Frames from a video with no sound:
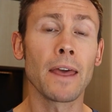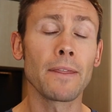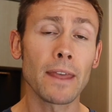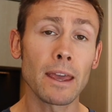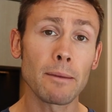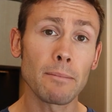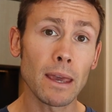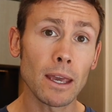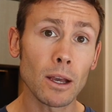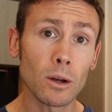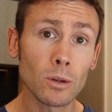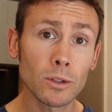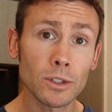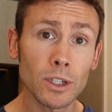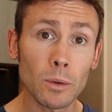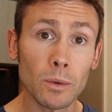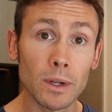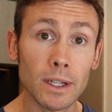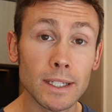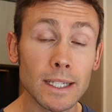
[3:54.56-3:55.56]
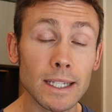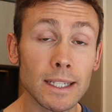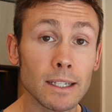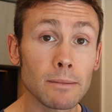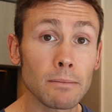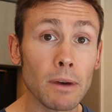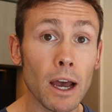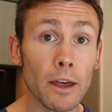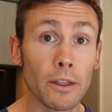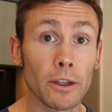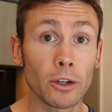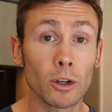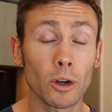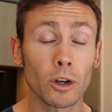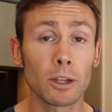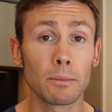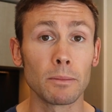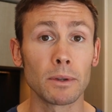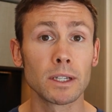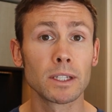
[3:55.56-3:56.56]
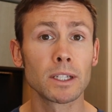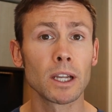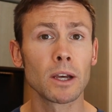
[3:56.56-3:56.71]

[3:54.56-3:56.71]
They may also want to see some other documents,